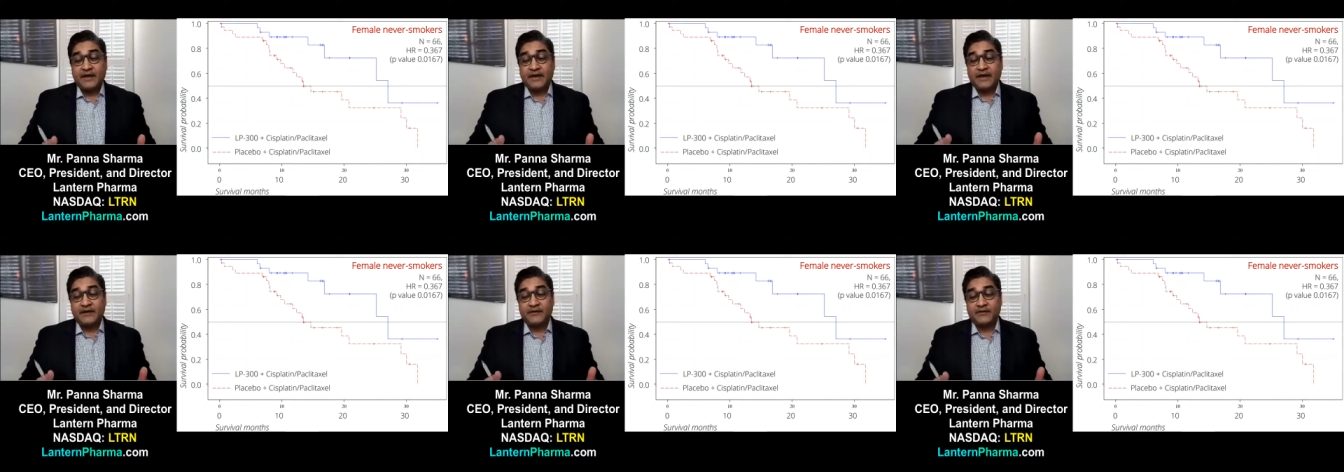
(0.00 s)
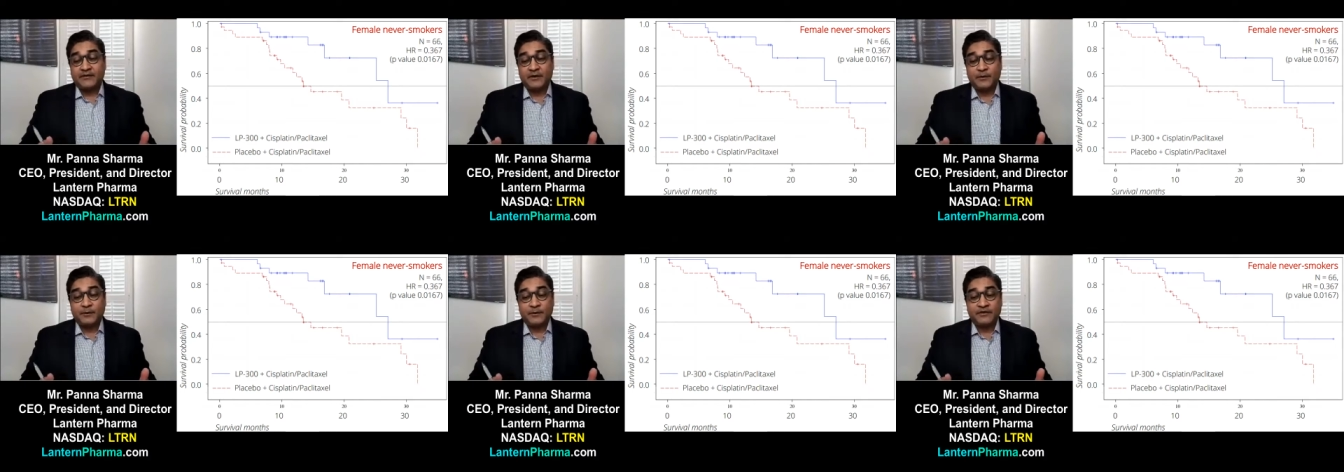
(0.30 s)
And
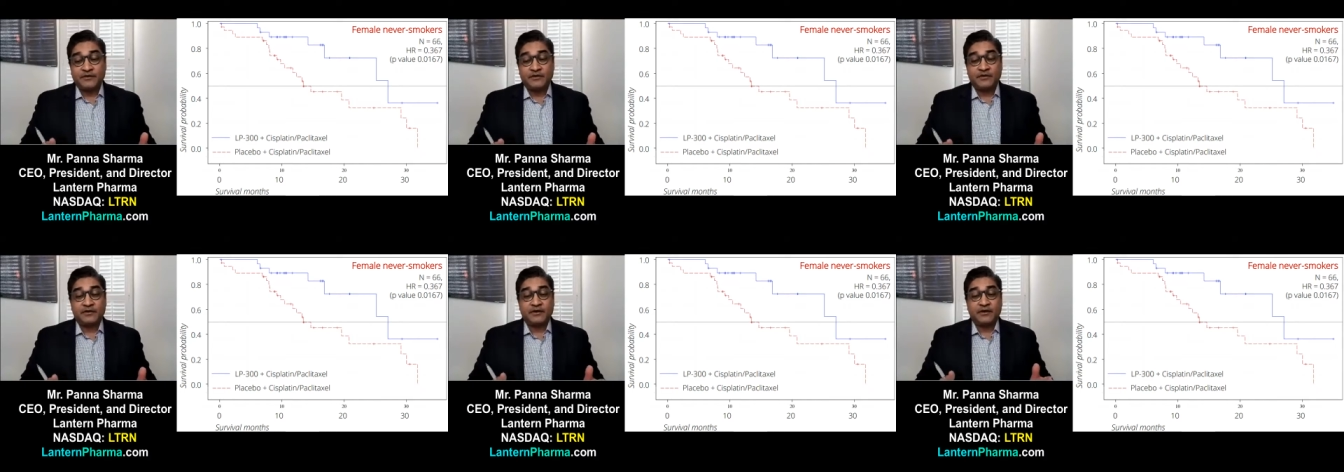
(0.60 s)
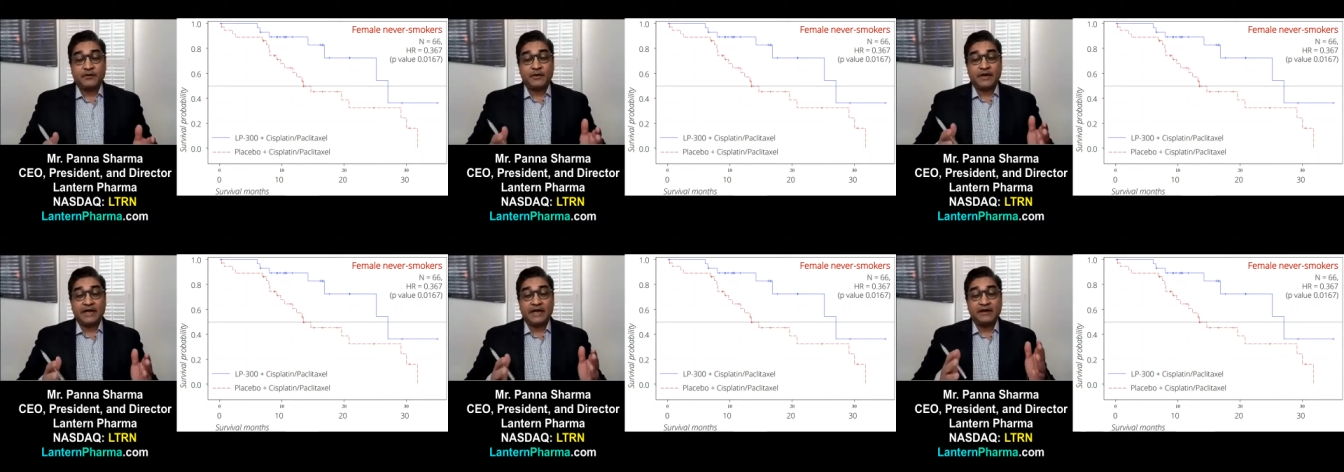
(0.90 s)
so it was
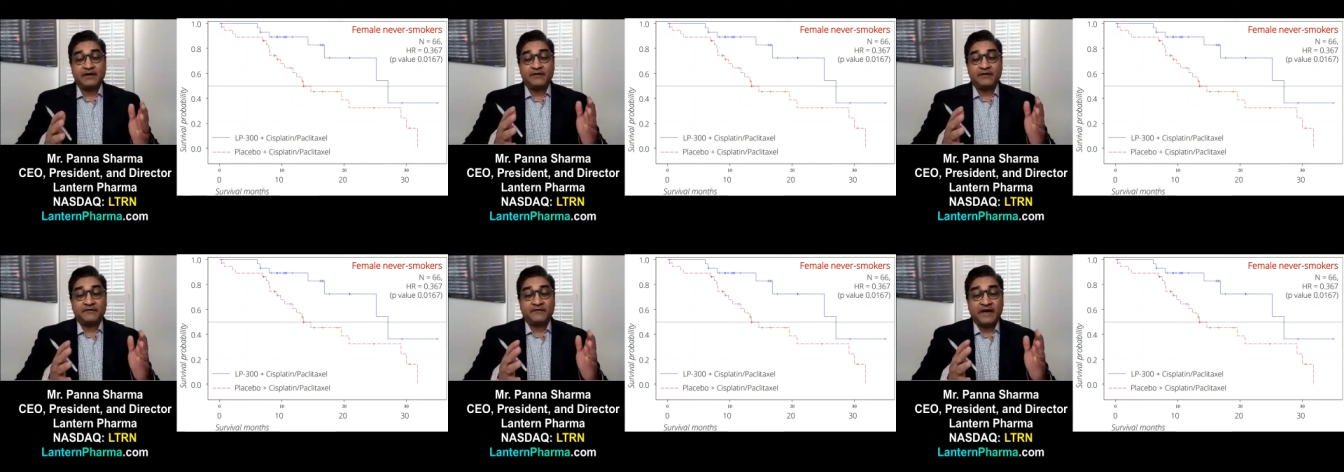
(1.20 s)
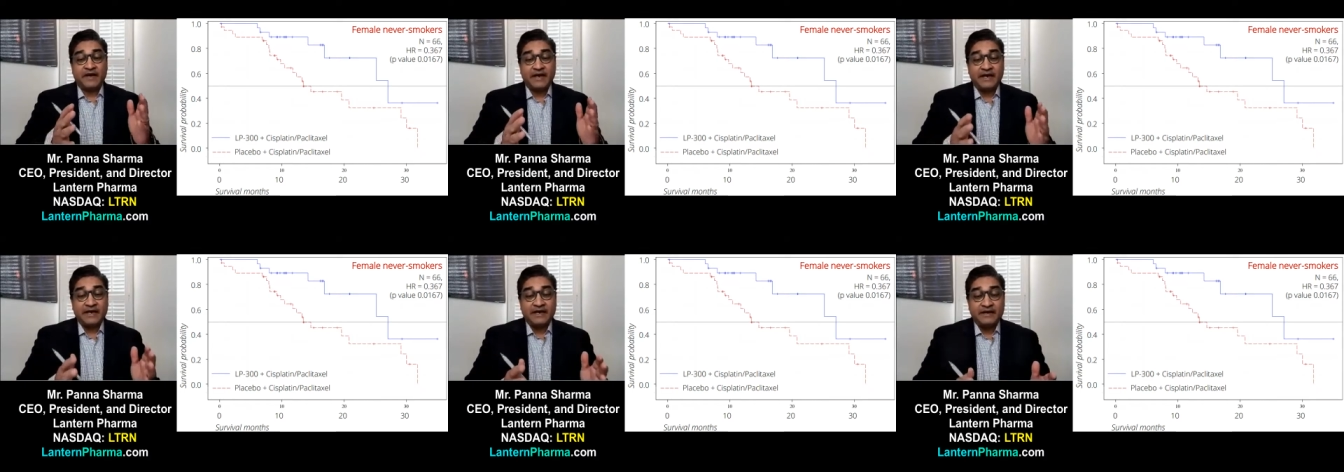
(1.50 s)
clear we had
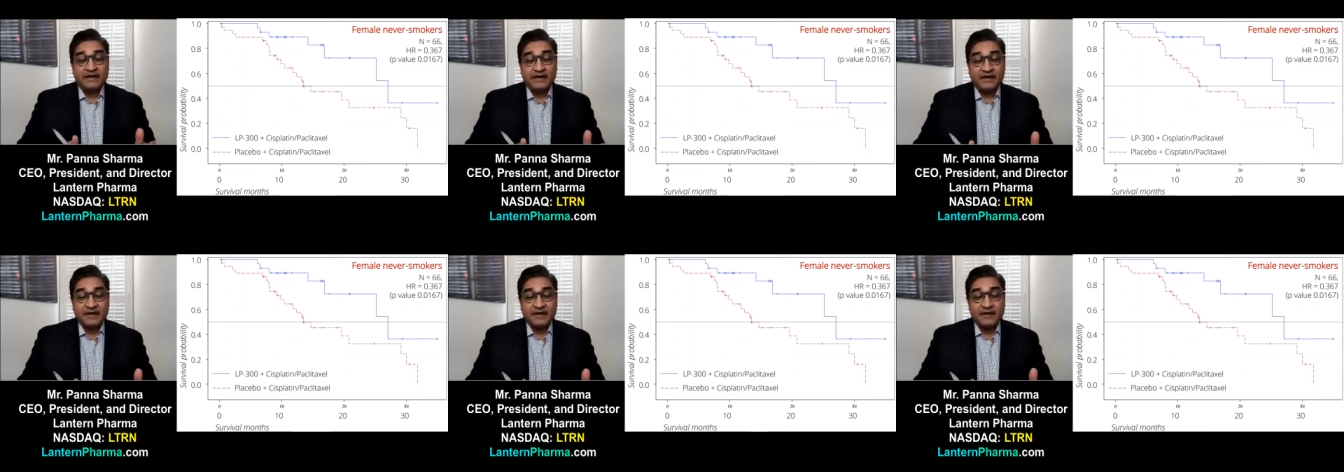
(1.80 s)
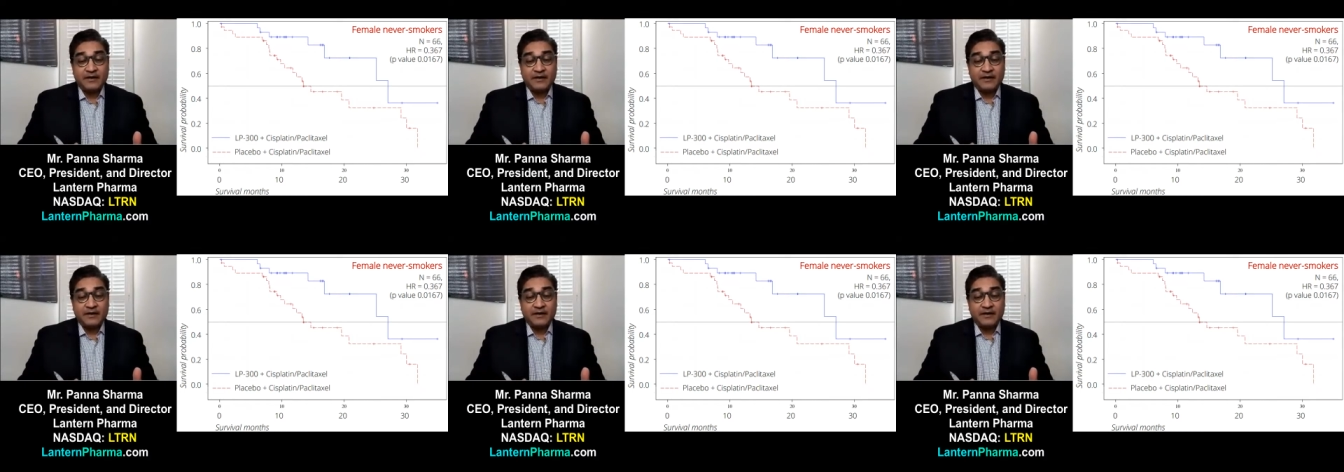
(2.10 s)
defined,